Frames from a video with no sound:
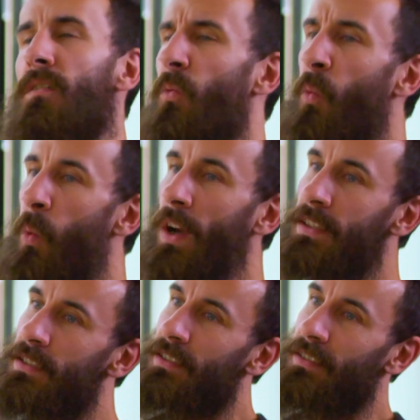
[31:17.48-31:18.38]

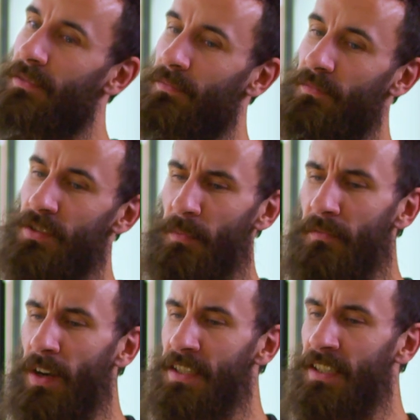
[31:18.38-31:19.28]
What's some
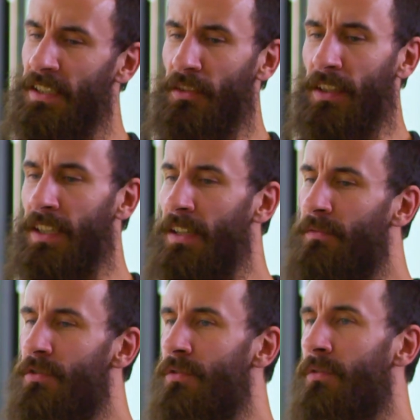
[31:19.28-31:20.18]
advice that you can
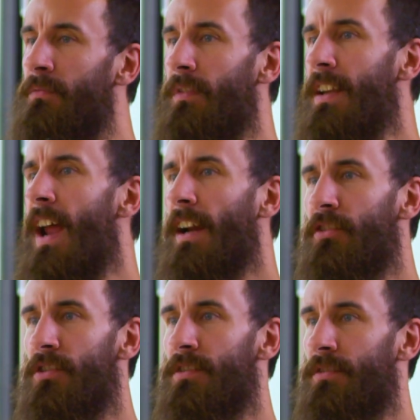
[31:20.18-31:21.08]
give to an
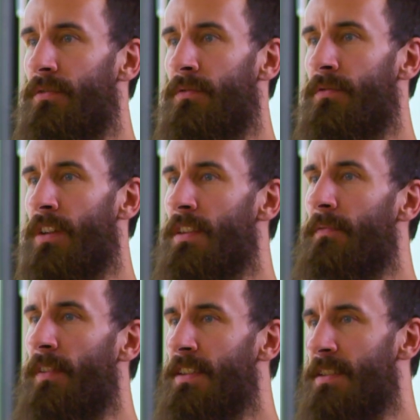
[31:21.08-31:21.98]
actress who's on the
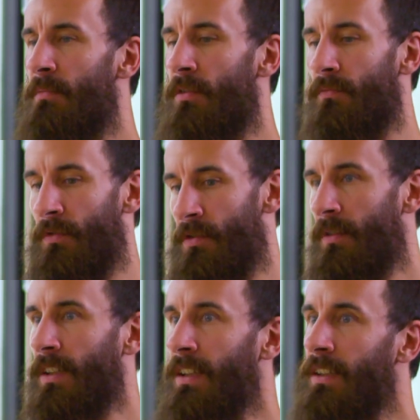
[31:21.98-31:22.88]
fence about
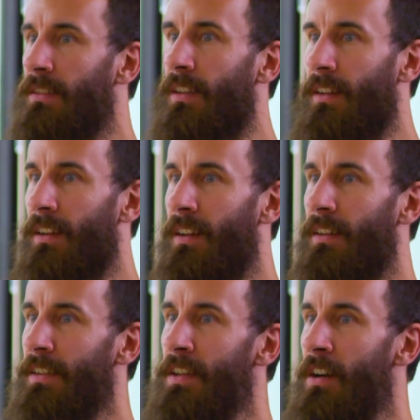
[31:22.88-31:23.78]
doing it?
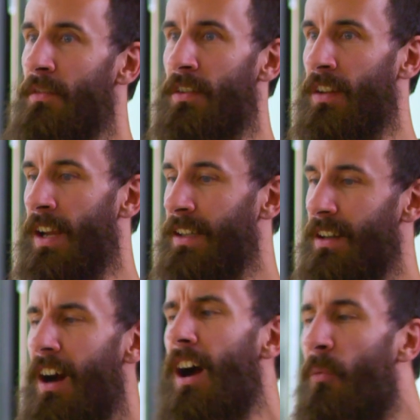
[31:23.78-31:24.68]
You know, they're like,
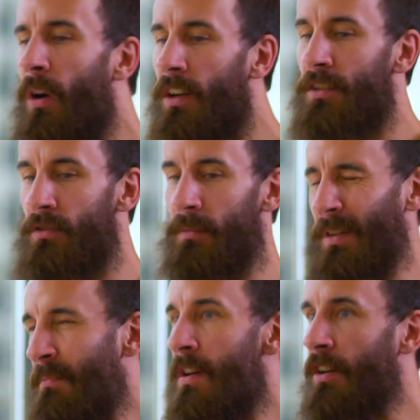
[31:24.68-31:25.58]
I want to do it,
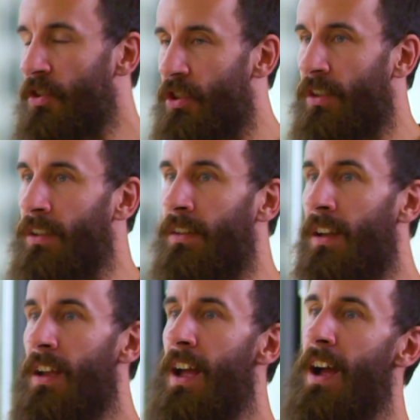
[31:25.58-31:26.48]
but I'm not sure.
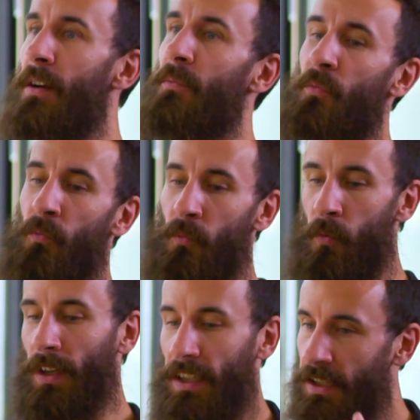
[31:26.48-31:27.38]

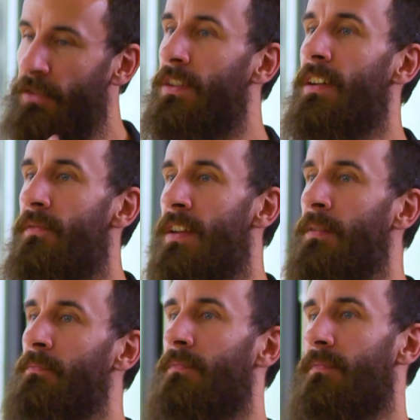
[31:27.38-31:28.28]
What can you give
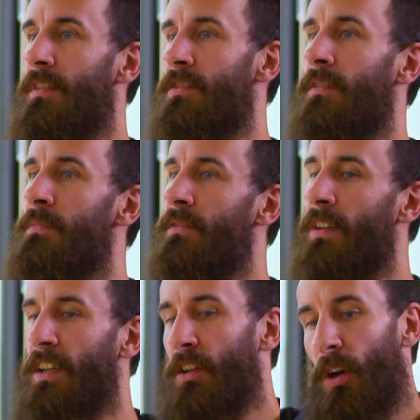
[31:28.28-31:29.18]
them in terms of
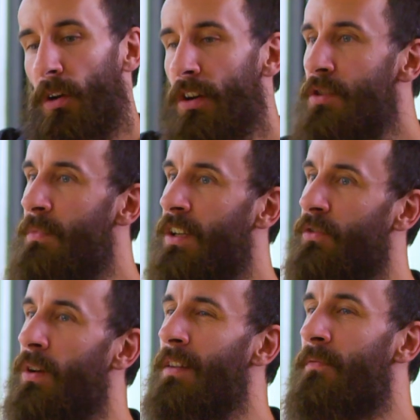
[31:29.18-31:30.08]
like encouragement
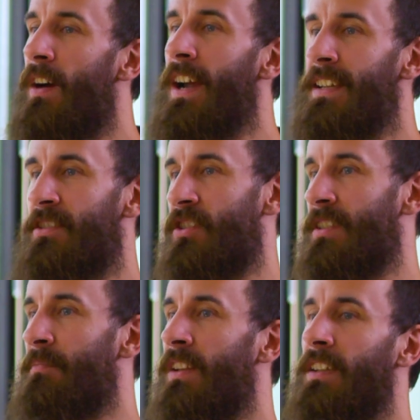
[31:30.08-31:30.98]
or advice, just
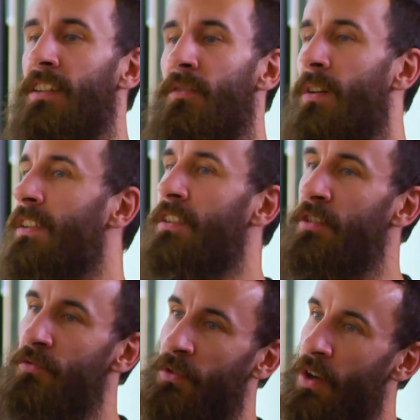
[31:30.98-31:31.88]
to be like, you know what,
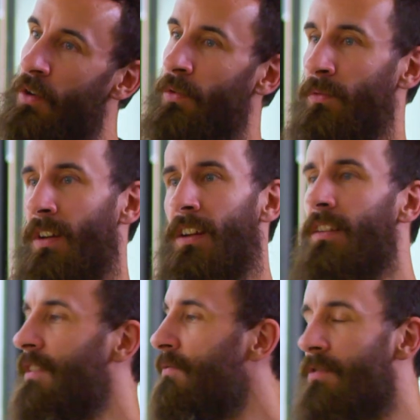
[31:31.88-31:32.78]
you go,
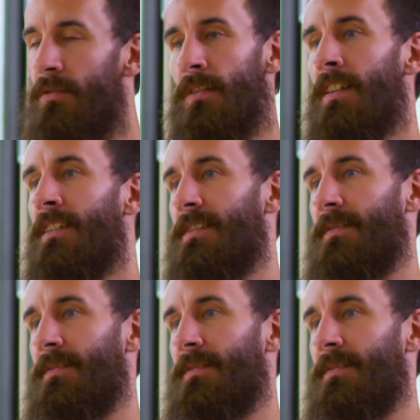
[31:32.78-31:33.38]
you do it?